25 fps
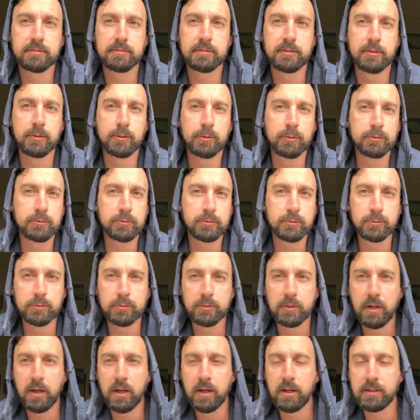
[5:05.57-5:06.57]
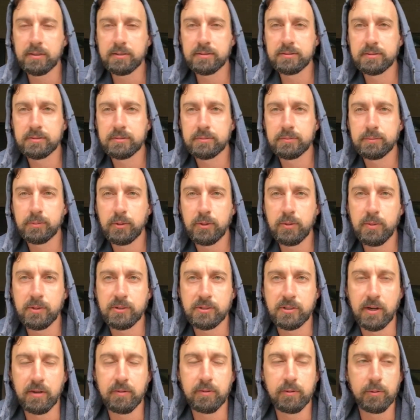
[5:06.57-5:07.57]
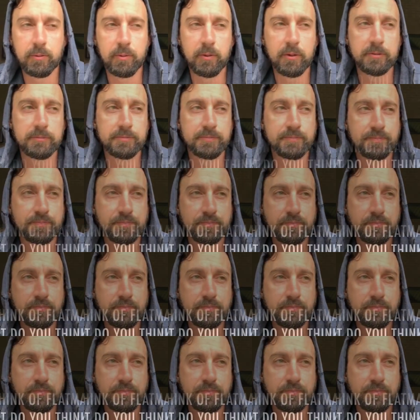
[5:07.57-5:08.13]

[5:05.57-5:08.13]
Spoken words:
the old school guys, pretty much everyone.